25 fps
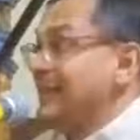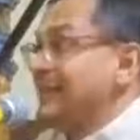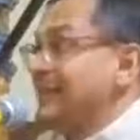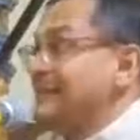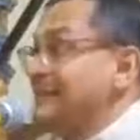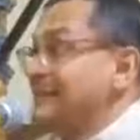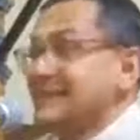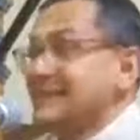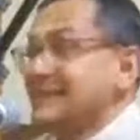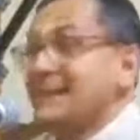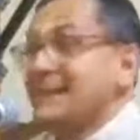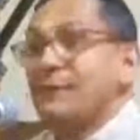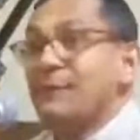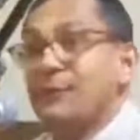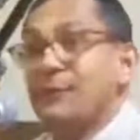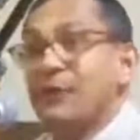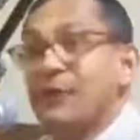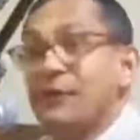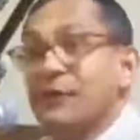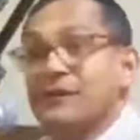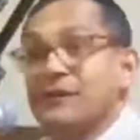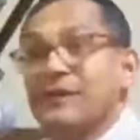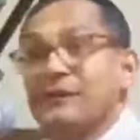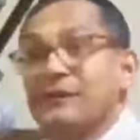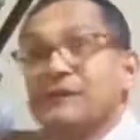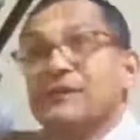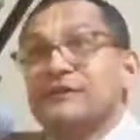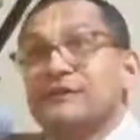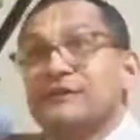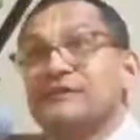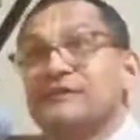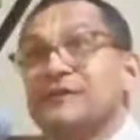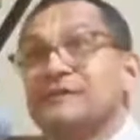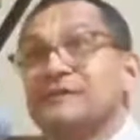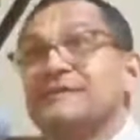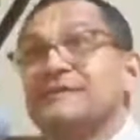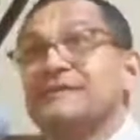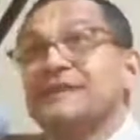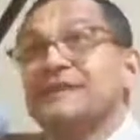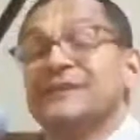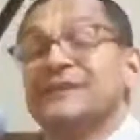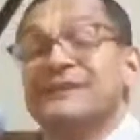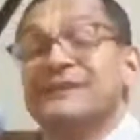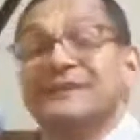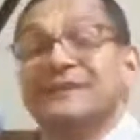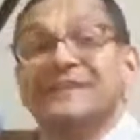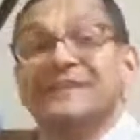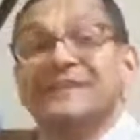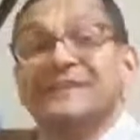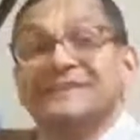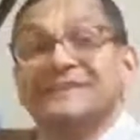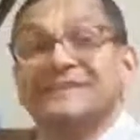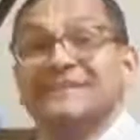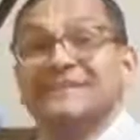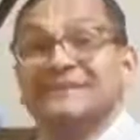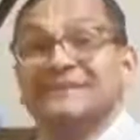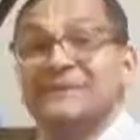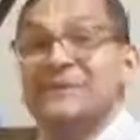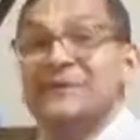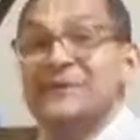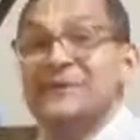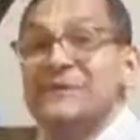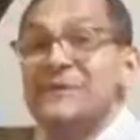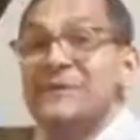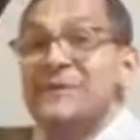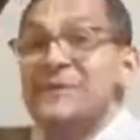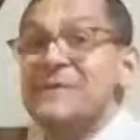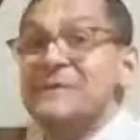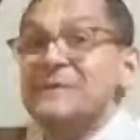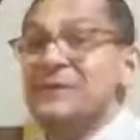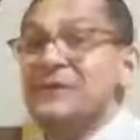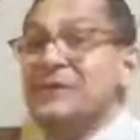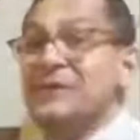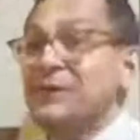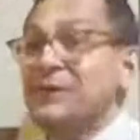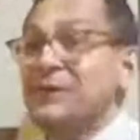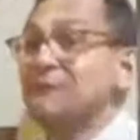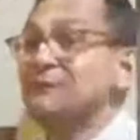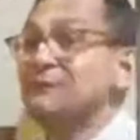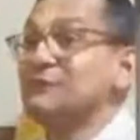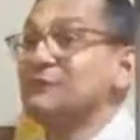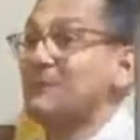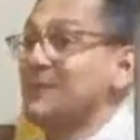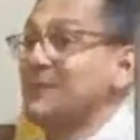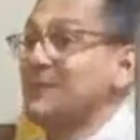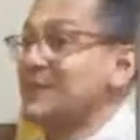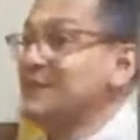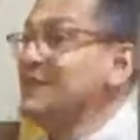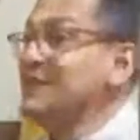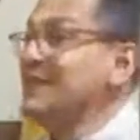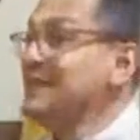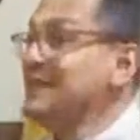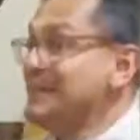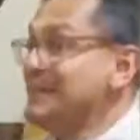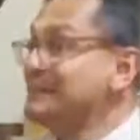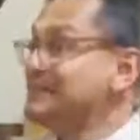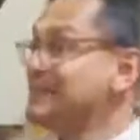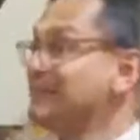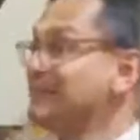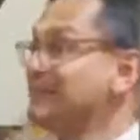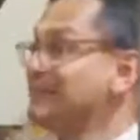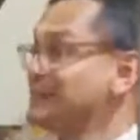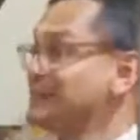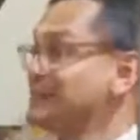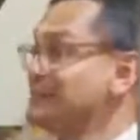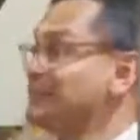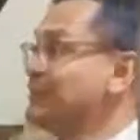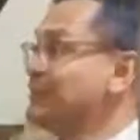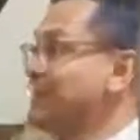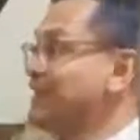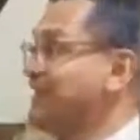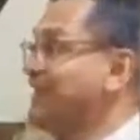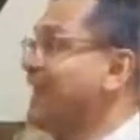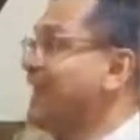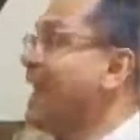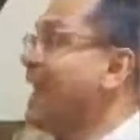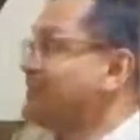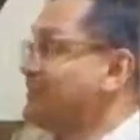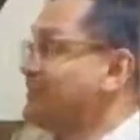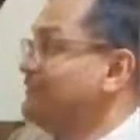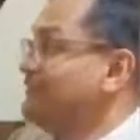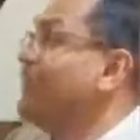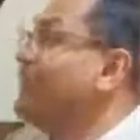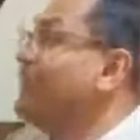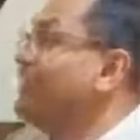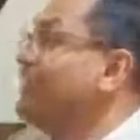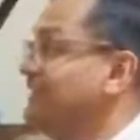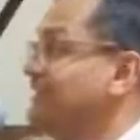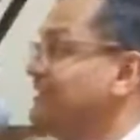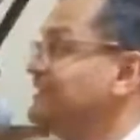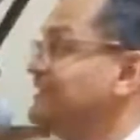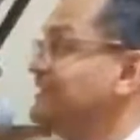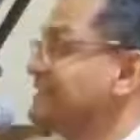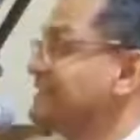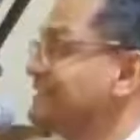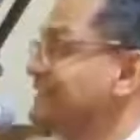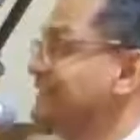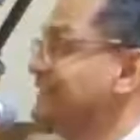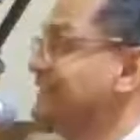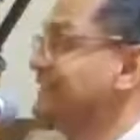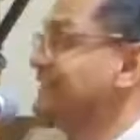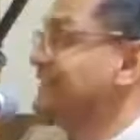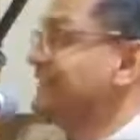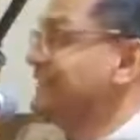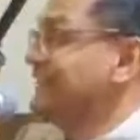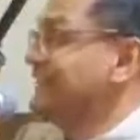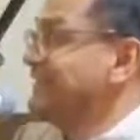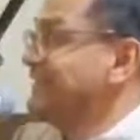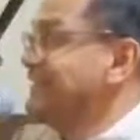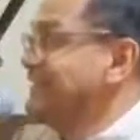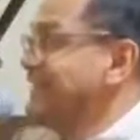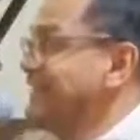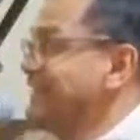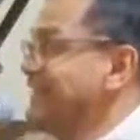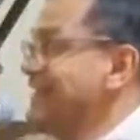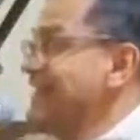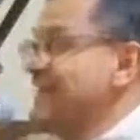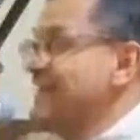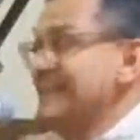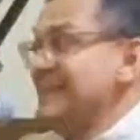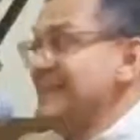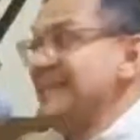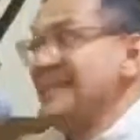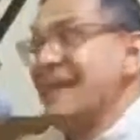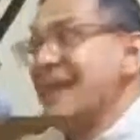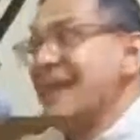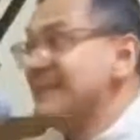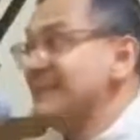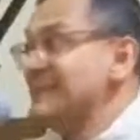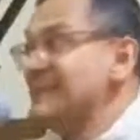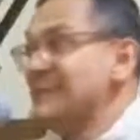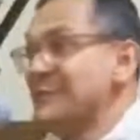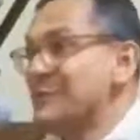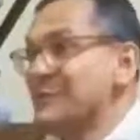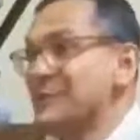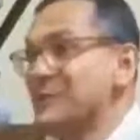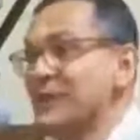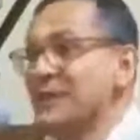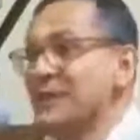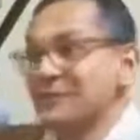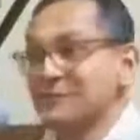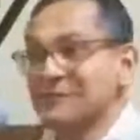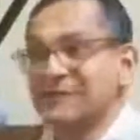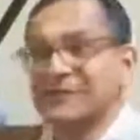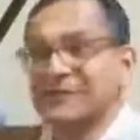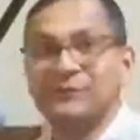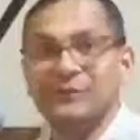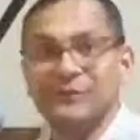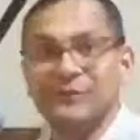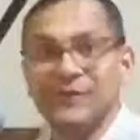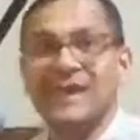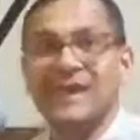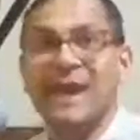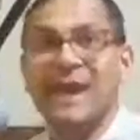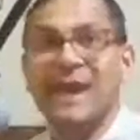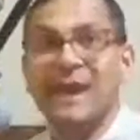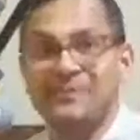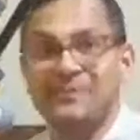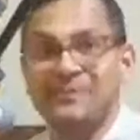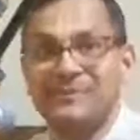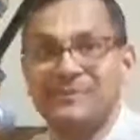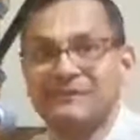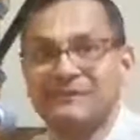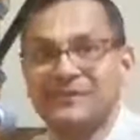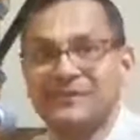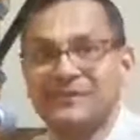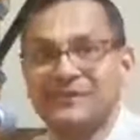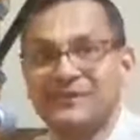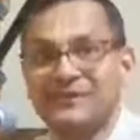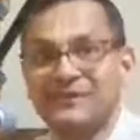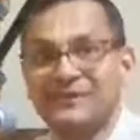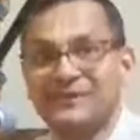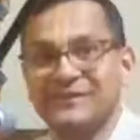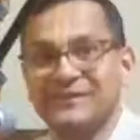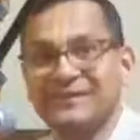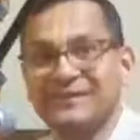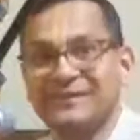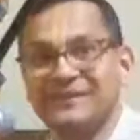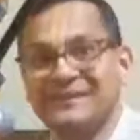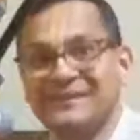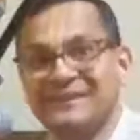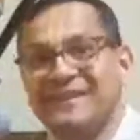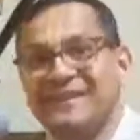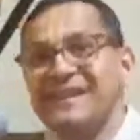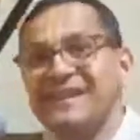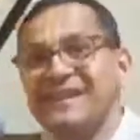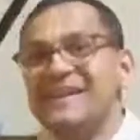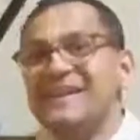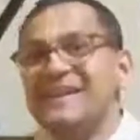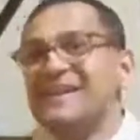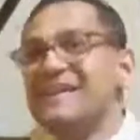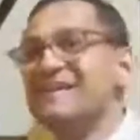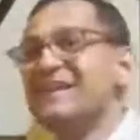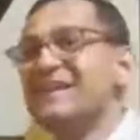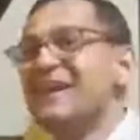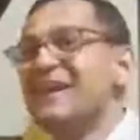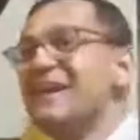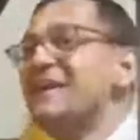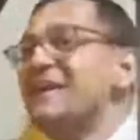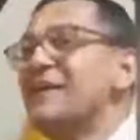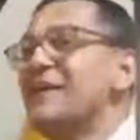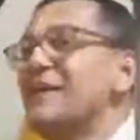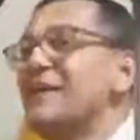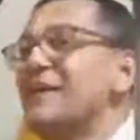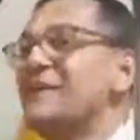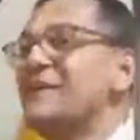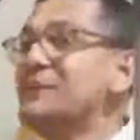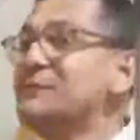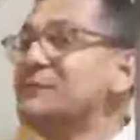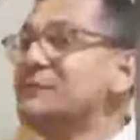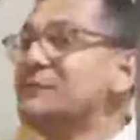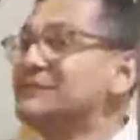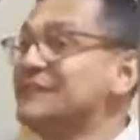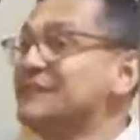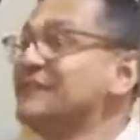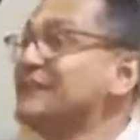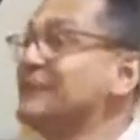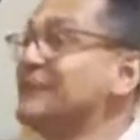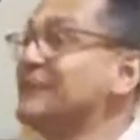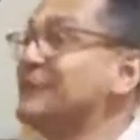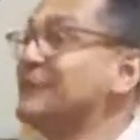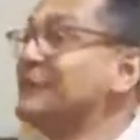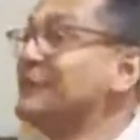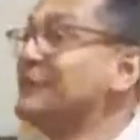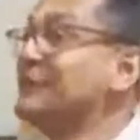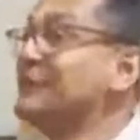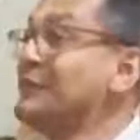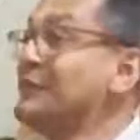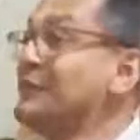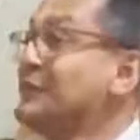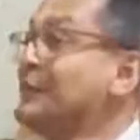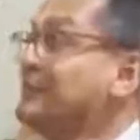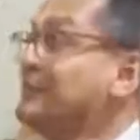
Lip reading: else at that point other than just sit there and listen. So, he himself was a pretty captive audience. He had nowhere he was literally captive, actually. Right? So he was sitting there